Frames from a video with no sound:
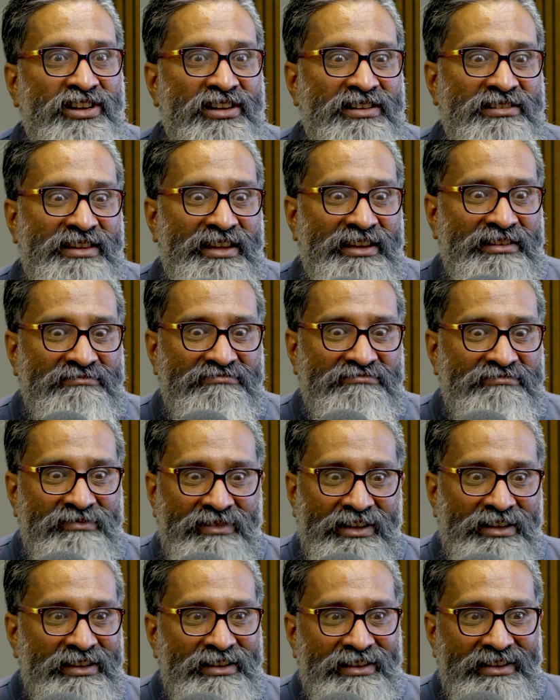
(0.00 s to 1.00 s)
then
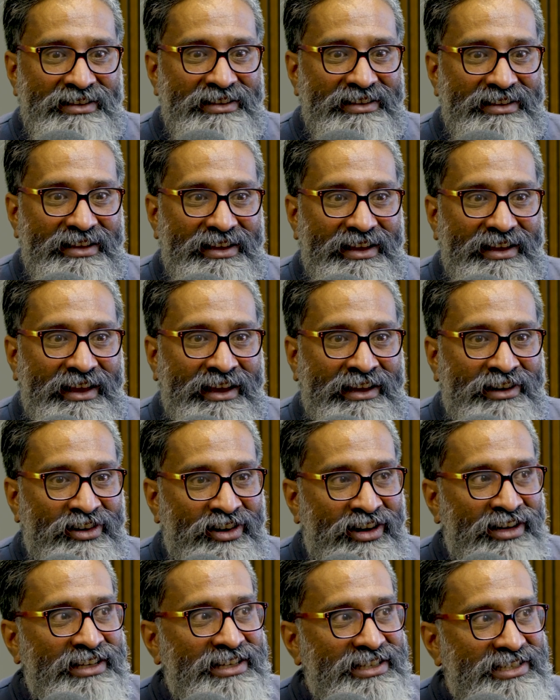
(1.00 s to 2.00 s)

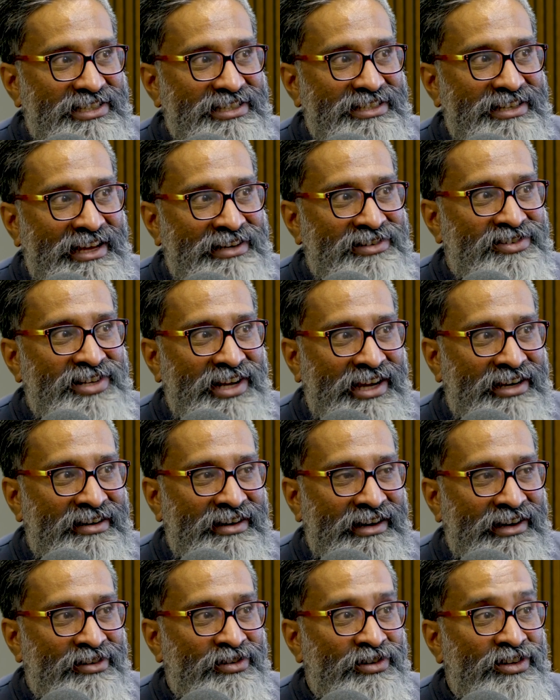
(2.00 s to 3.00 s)
acknowledge that track
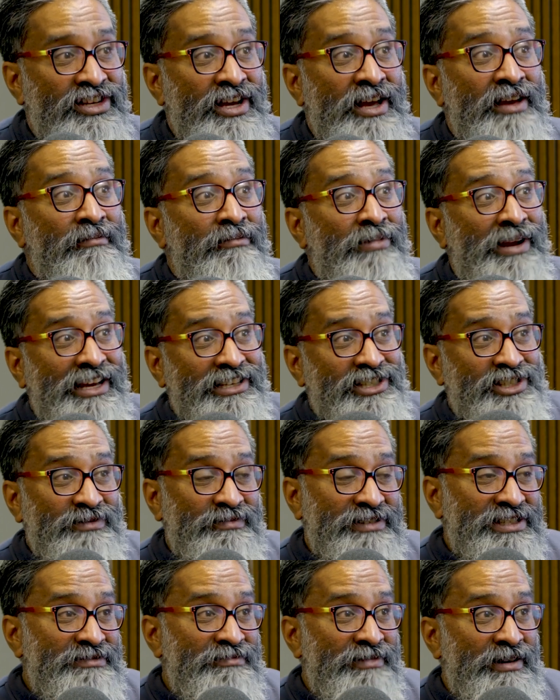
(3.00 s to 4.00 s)
record? Plus, you
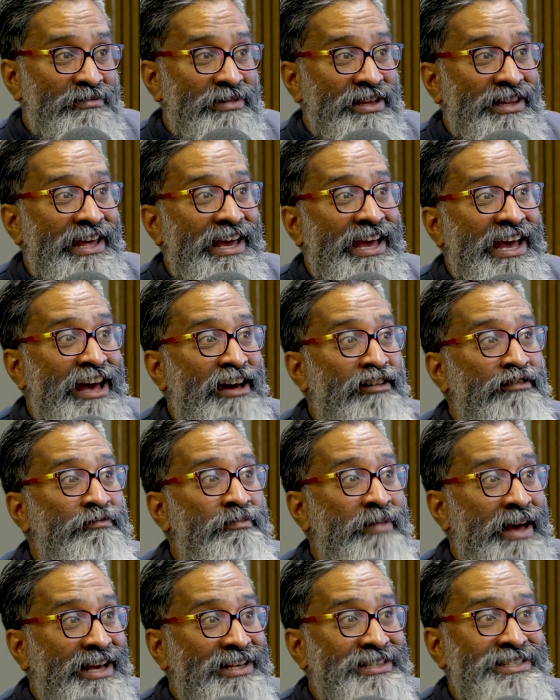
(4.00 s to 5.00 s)
must remember, they have
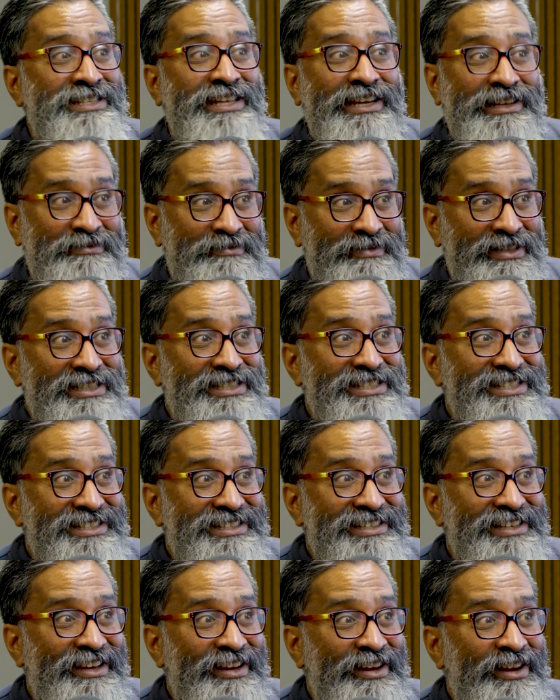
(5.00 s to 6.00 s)
bank statements
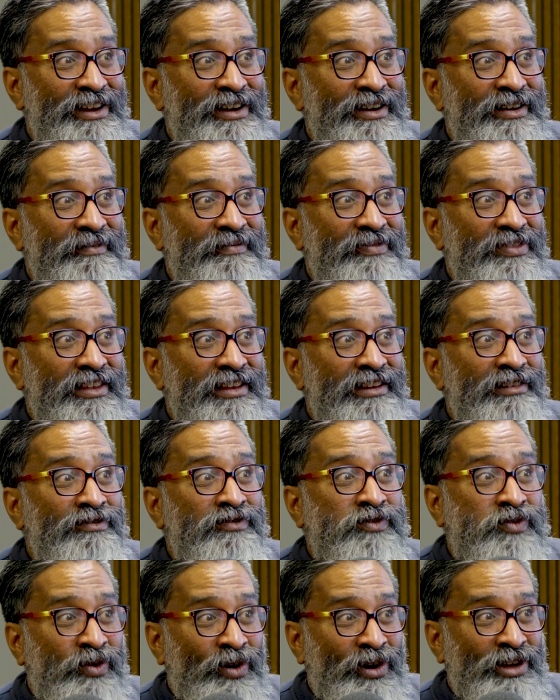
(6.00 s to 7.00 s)

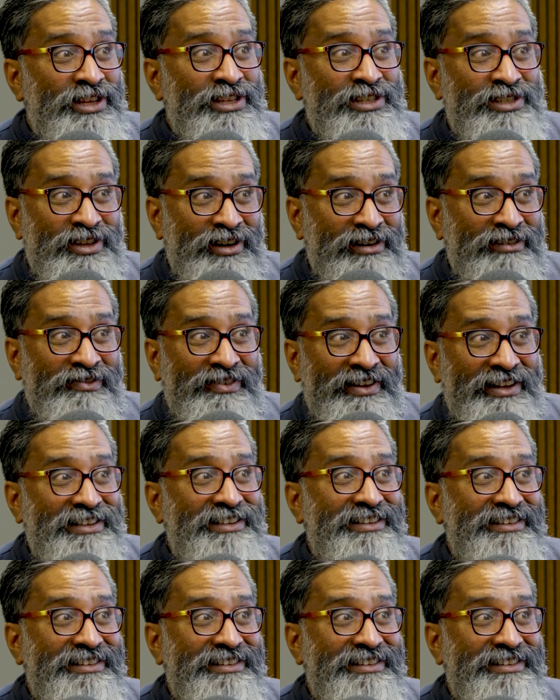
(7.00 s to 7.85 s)
for the stokvel.